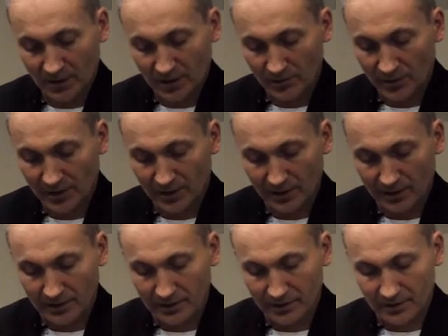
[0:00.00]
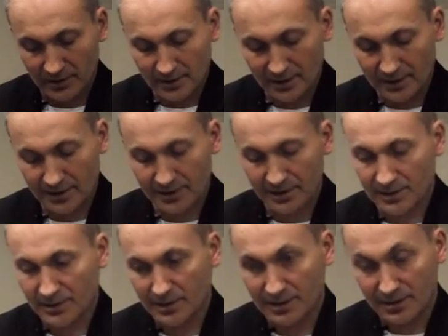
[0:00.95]
Okay, we then
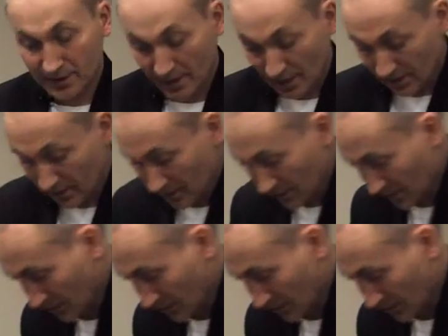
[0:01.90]
take the